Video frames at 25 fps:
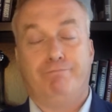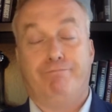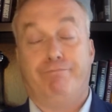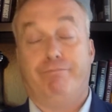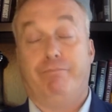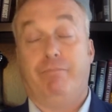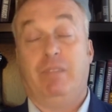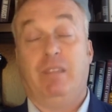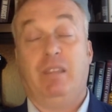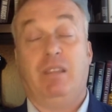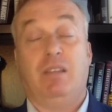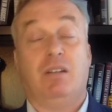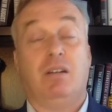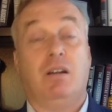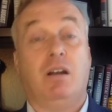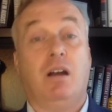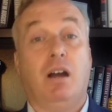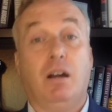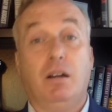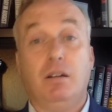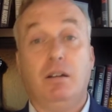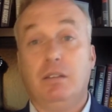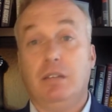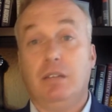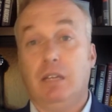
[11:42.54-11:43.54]
they're
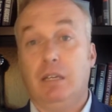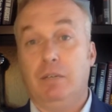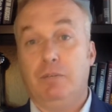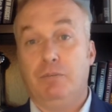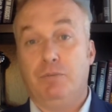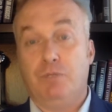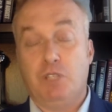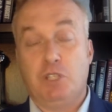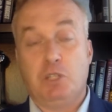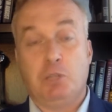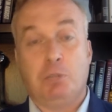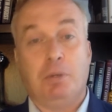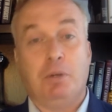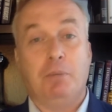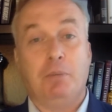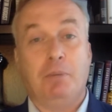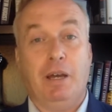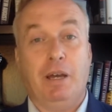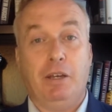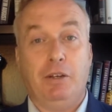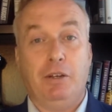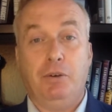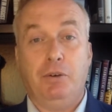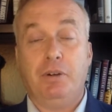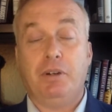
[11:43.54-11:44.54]
hardly visible
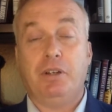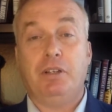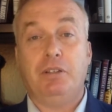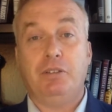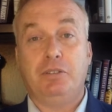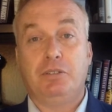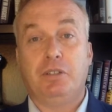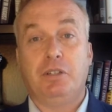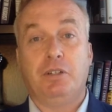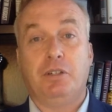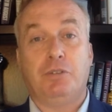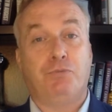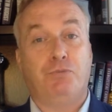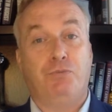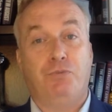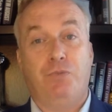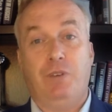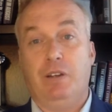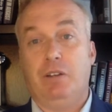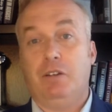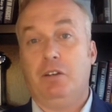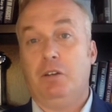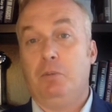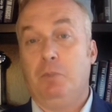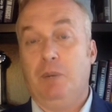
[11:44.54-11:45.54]
minorities. They're
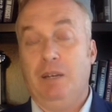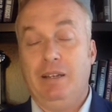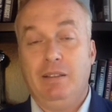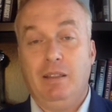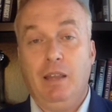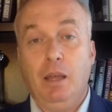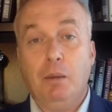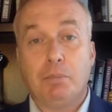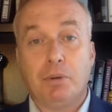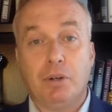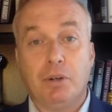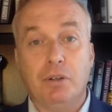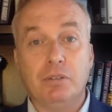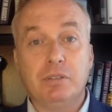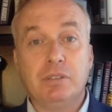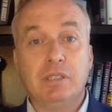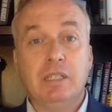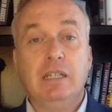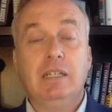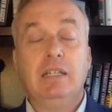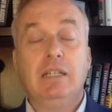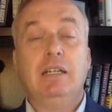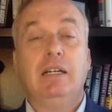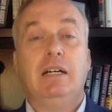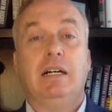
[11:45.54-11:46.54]
very white liberals.
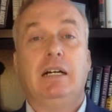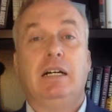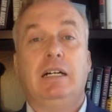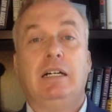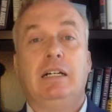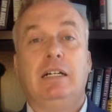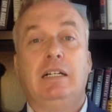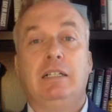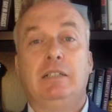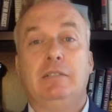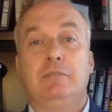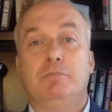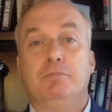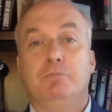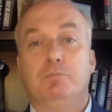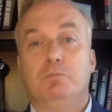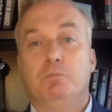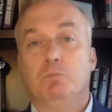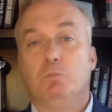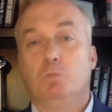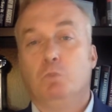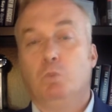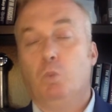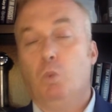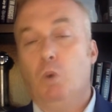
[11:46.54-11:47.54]

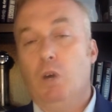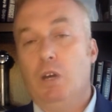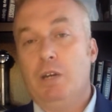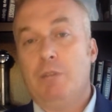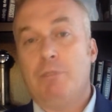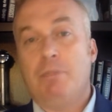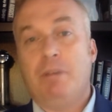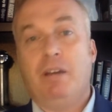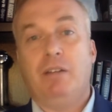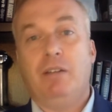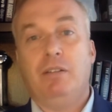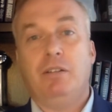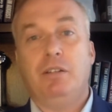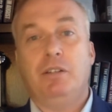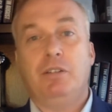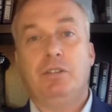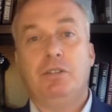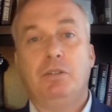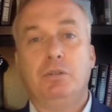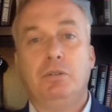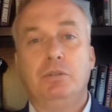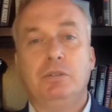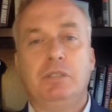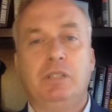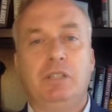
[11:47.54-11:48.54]
One apparently a
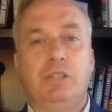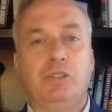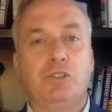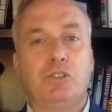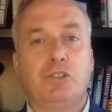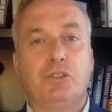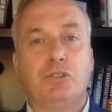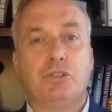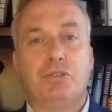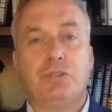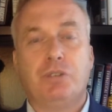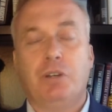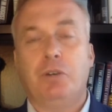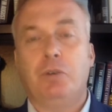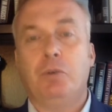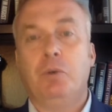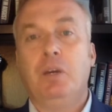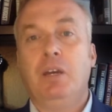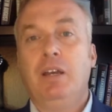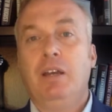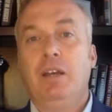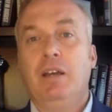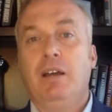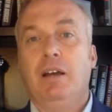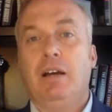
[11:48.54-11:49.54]
school teacher. So
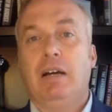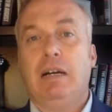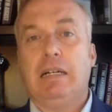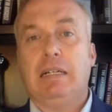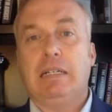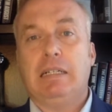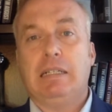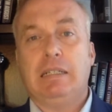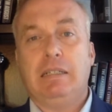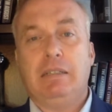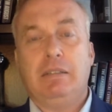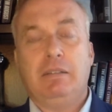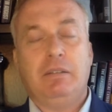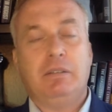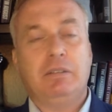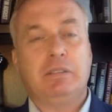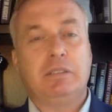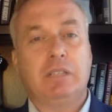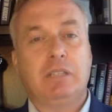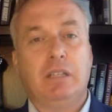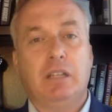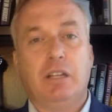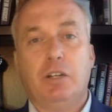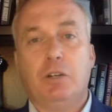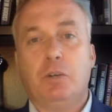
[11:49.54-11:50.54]
there's a
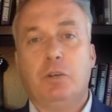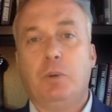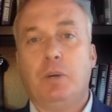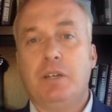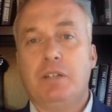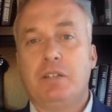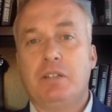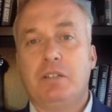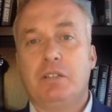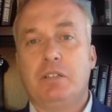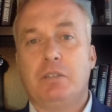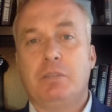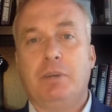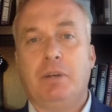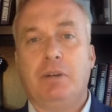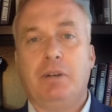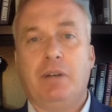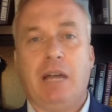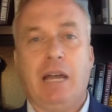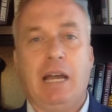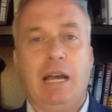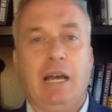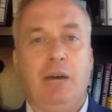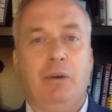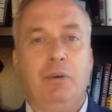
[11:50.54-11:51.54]
lot of questions about
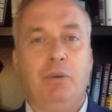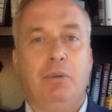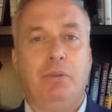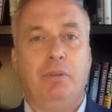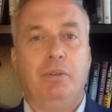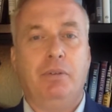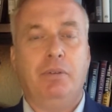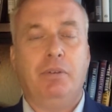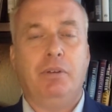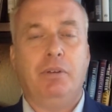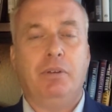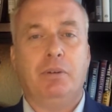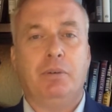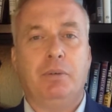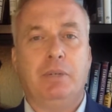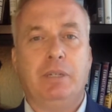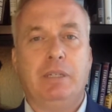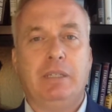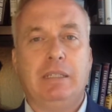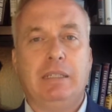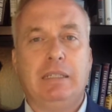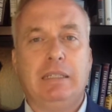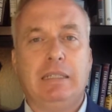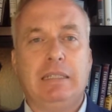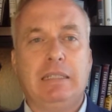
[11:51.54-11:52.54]
how, you know,
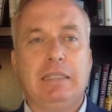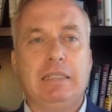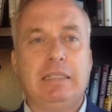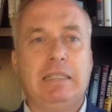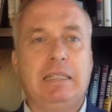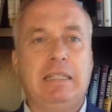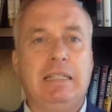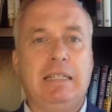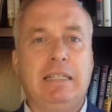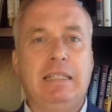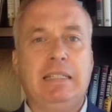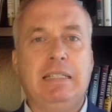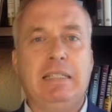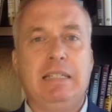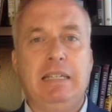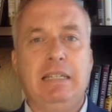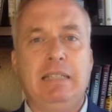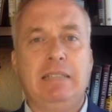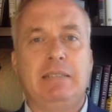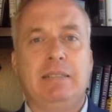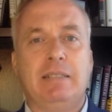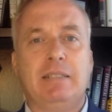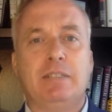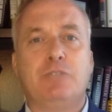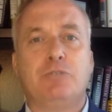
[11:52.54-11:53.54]

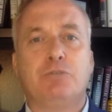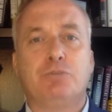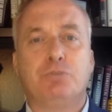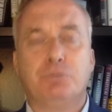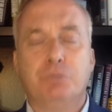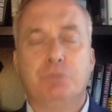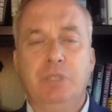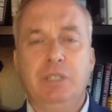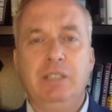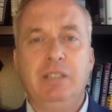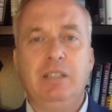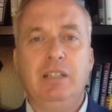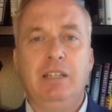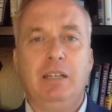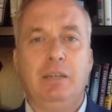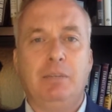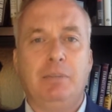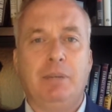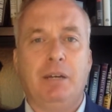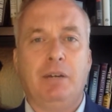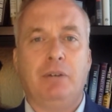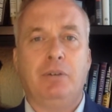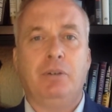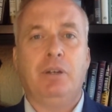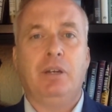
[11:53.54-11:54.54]
is this really
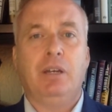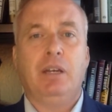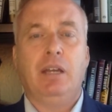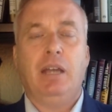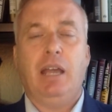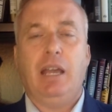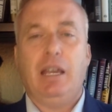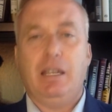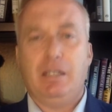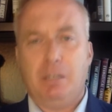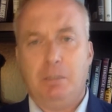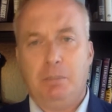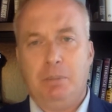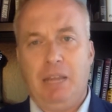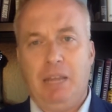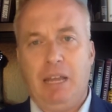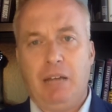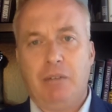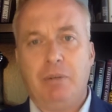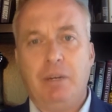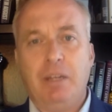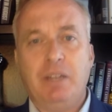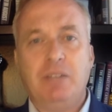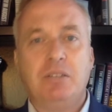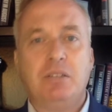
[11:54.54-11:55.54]
about anti-black
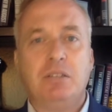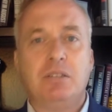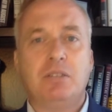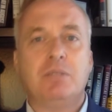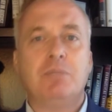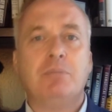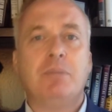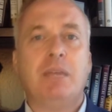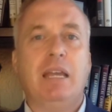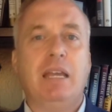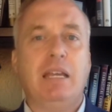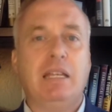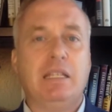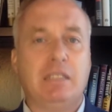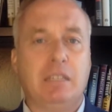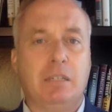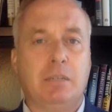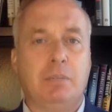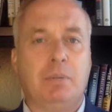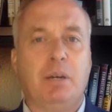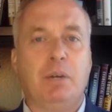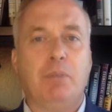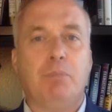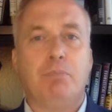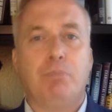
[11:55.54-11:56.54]
racism? Is it
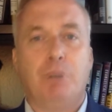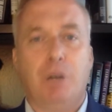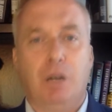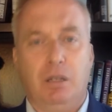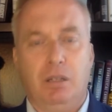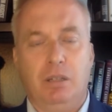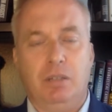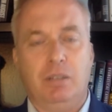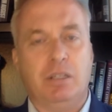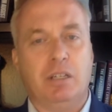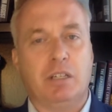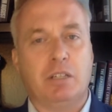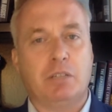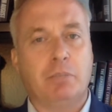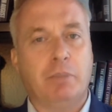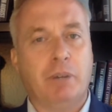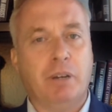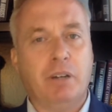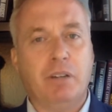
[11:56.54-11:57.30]
about politics? Mark